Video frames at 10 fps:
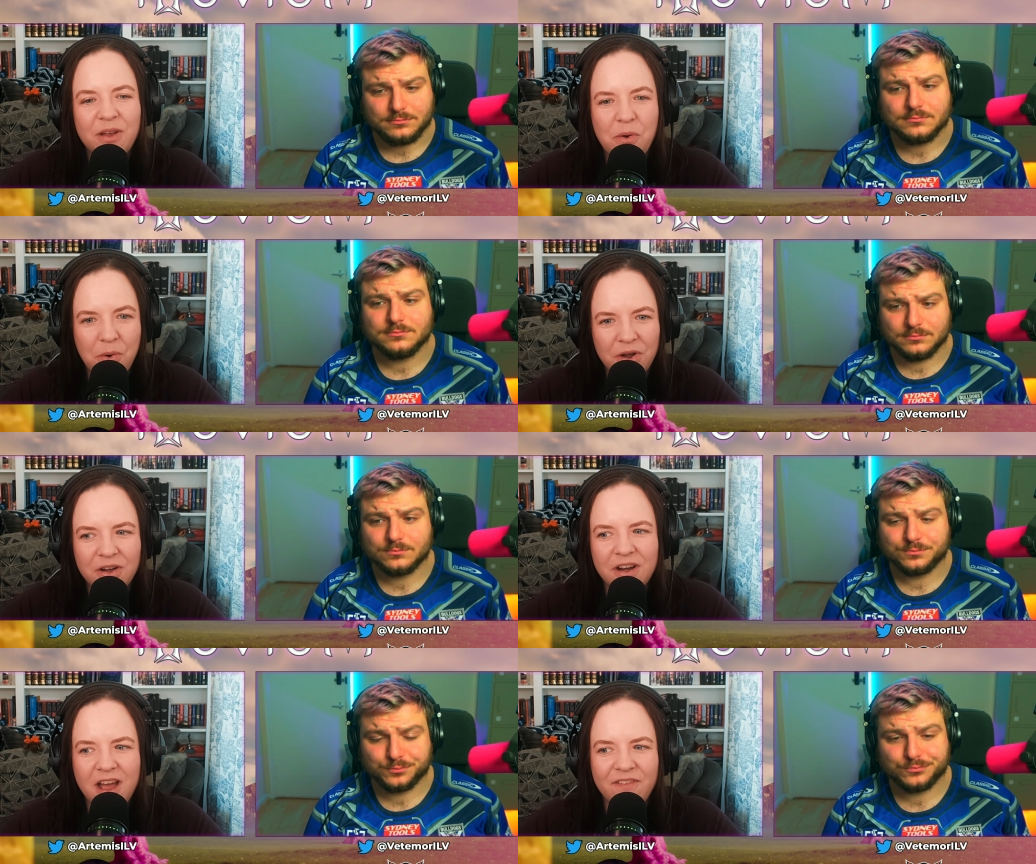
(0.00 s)

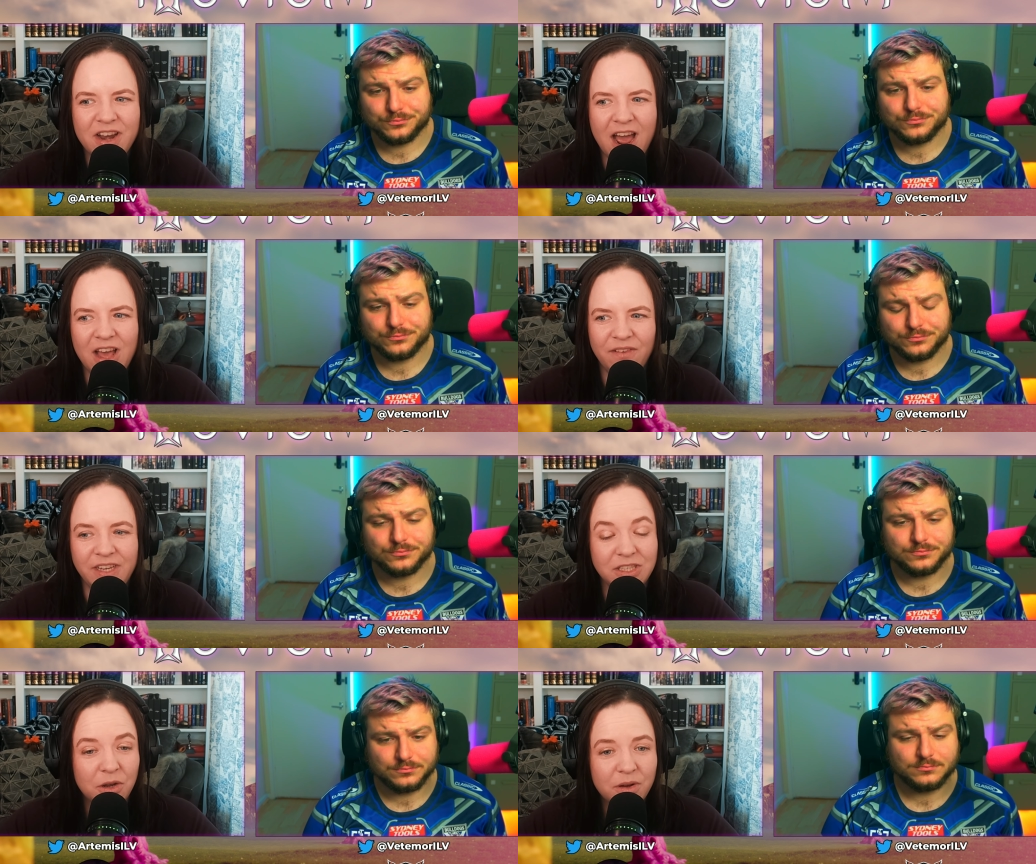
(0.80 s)
Speaker 1: quarter of an I L
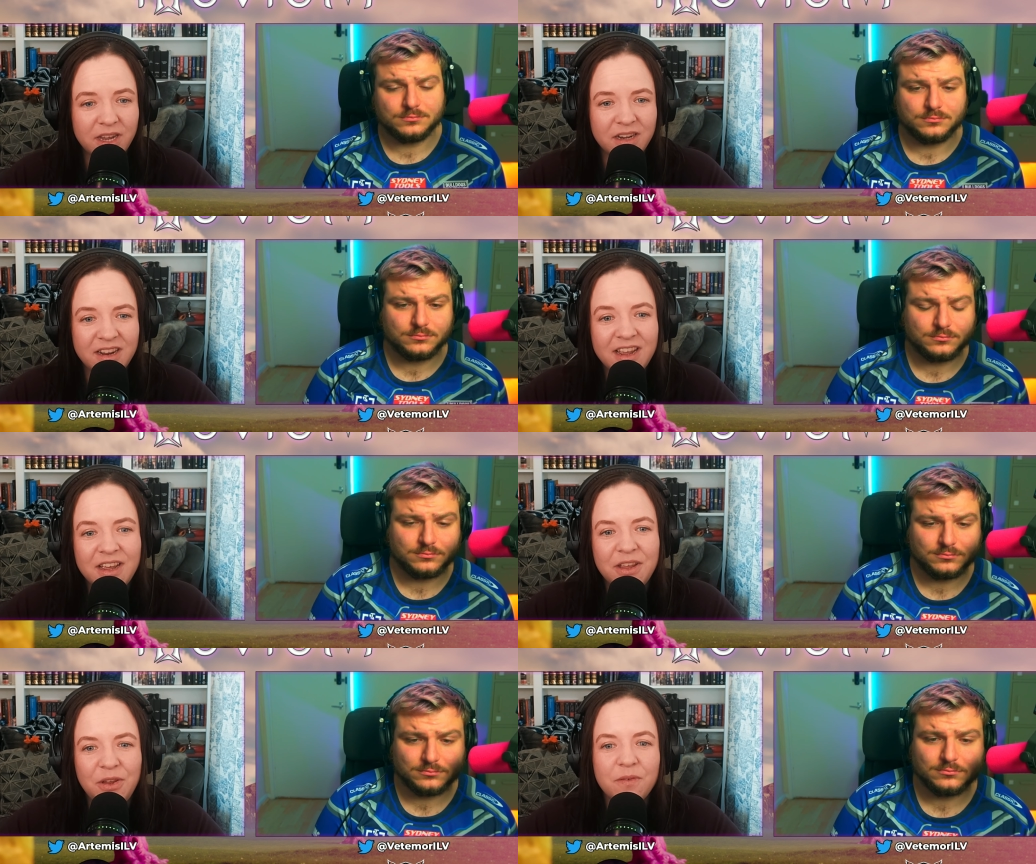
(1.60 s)
V token,
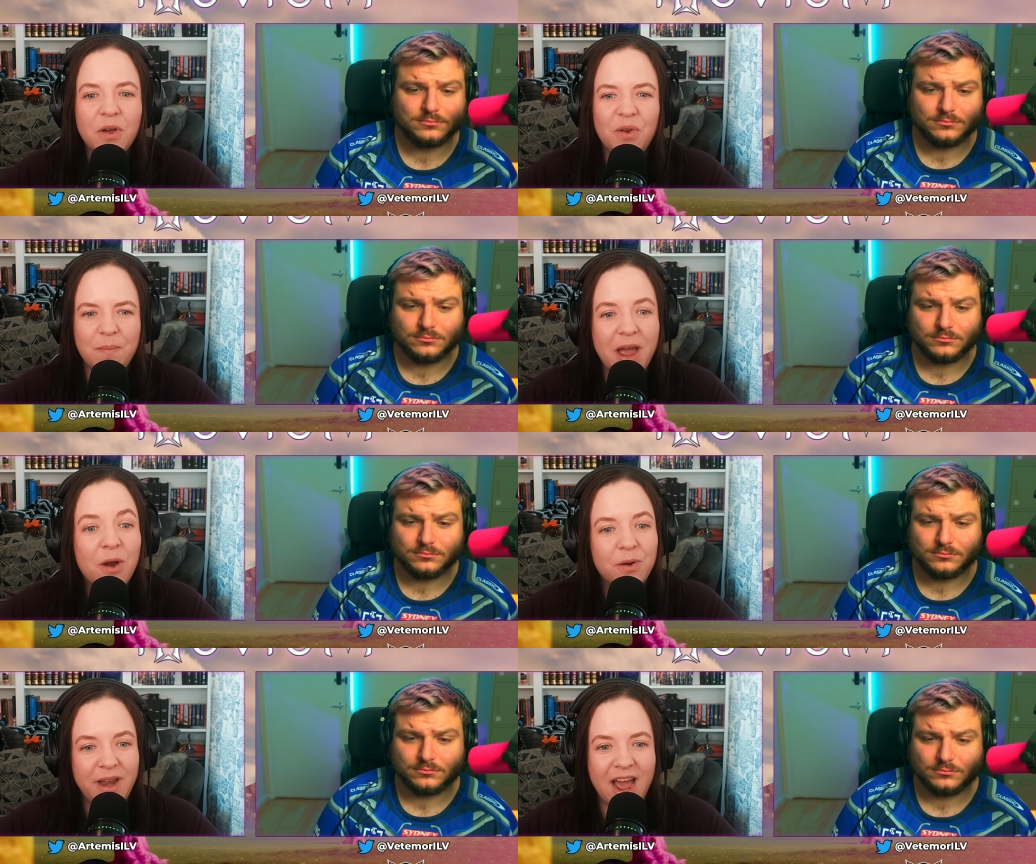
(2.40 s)
your voting
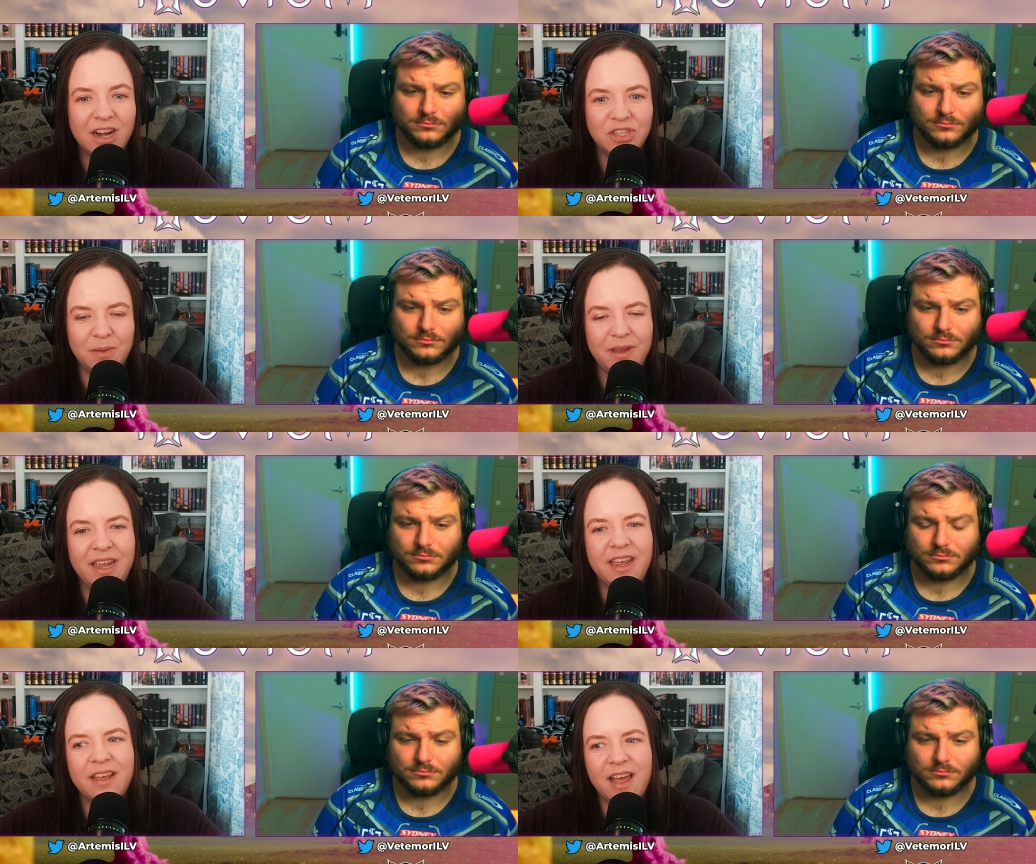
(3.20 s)
power would actually
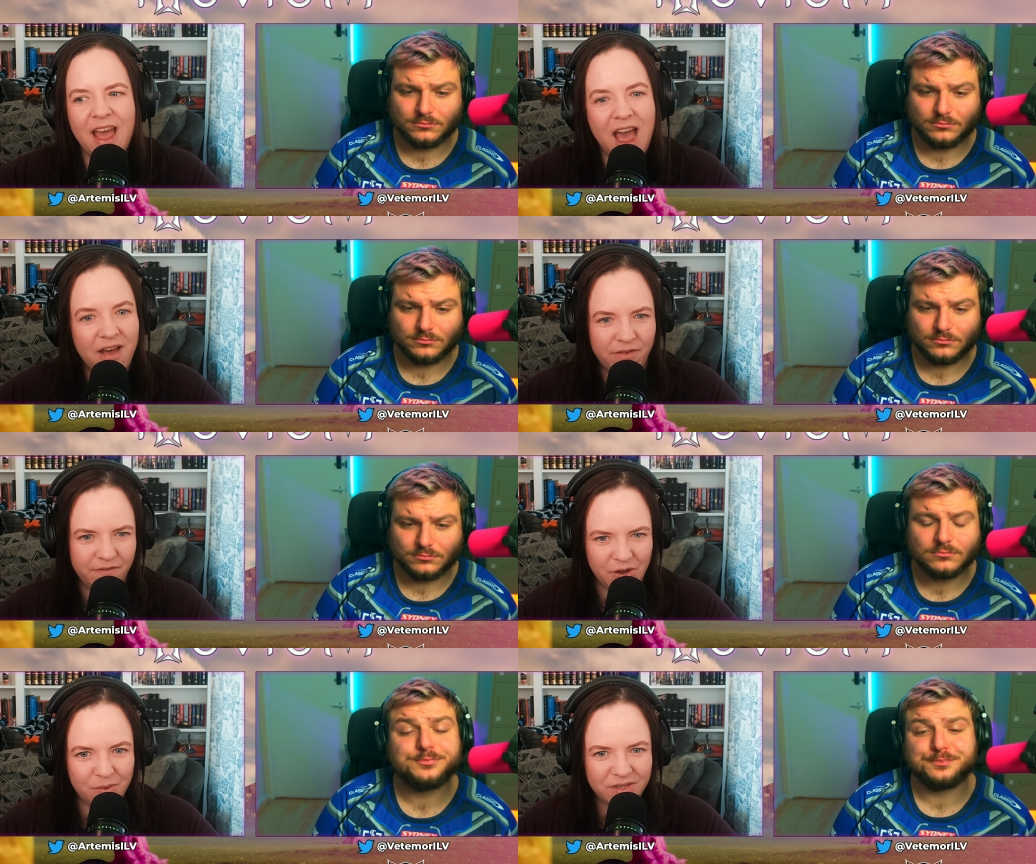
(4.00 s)
be half a
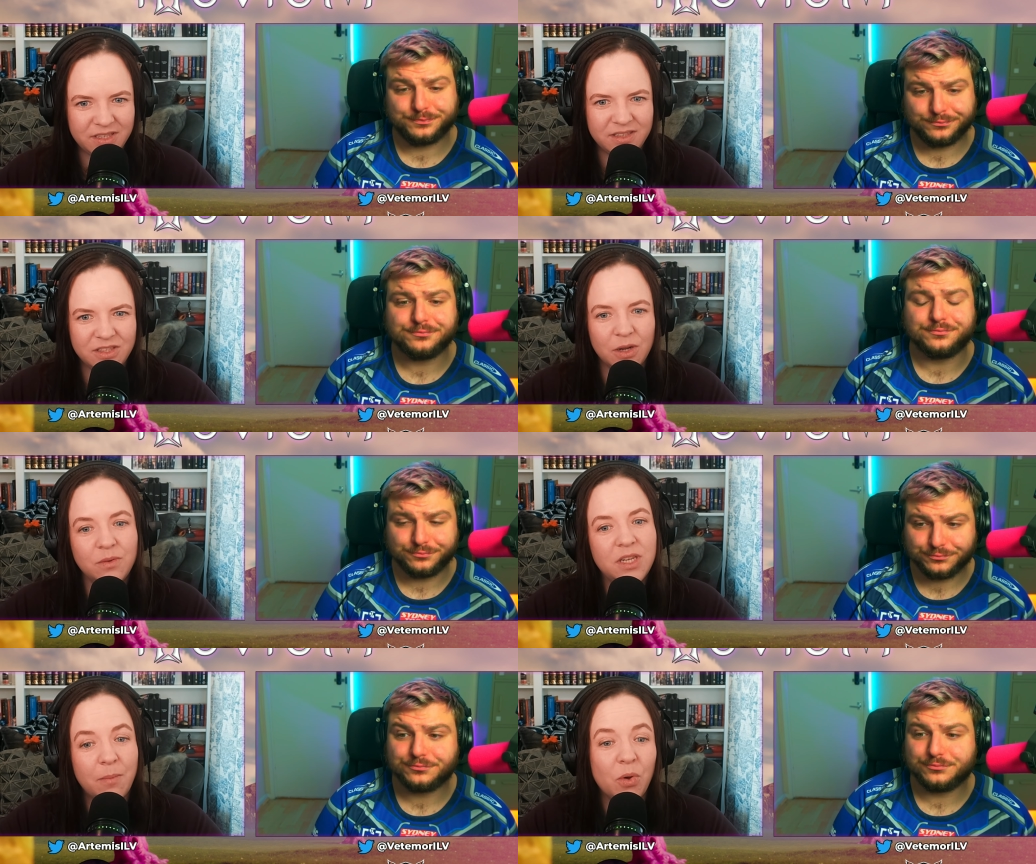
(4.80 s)
vote.
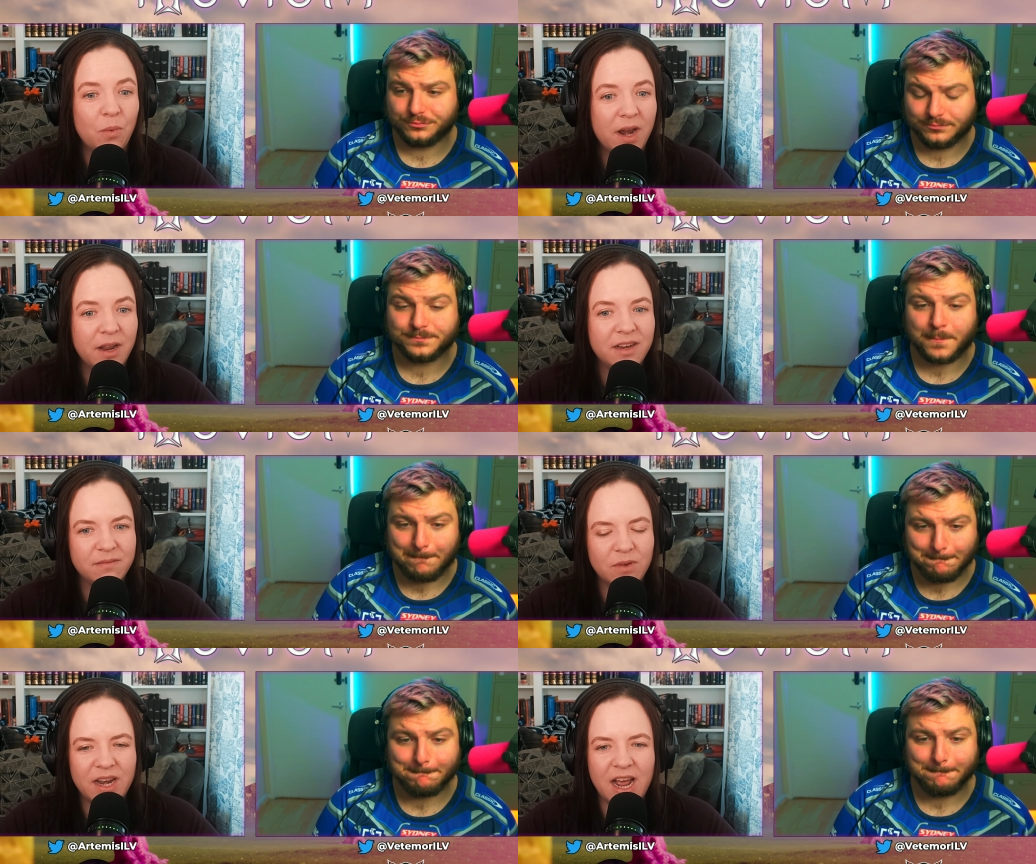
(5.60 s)
So double what it,
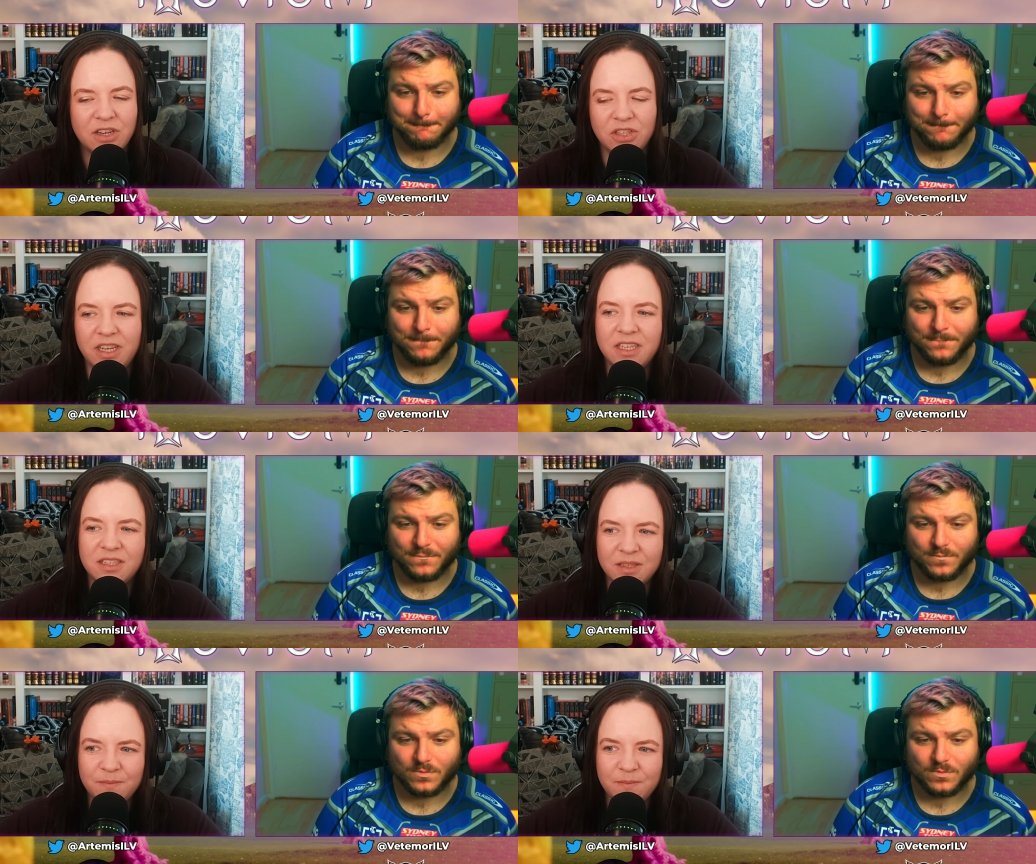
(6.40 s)
it actually is.